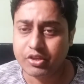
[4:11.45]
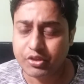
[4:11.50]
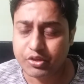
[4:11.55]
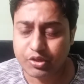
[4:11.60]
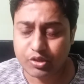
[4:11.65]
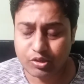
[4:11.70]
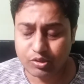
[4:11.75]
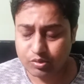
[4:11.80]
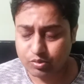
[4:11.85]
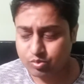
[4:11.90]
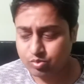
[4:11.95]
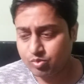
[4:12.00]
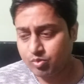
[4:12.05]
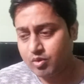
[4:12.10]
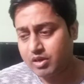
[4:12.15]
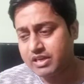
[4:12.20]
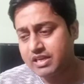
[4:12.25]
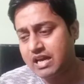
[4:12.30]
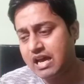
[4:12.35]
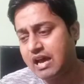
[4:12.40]

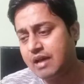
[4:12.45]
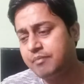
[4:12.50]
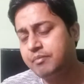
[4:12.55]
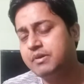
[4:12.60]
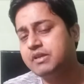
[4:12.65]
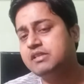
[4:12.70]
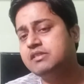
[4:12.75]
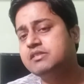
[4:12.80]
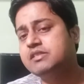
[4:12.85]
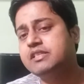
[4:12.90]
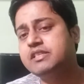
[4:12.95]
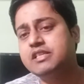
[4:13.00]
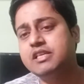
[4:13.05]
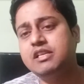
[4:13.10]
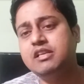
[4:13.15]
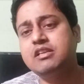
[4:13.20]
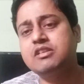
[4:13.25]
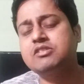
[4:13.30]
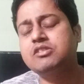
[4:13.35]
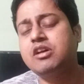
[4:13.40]
What happens, it
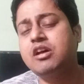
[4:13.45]
clears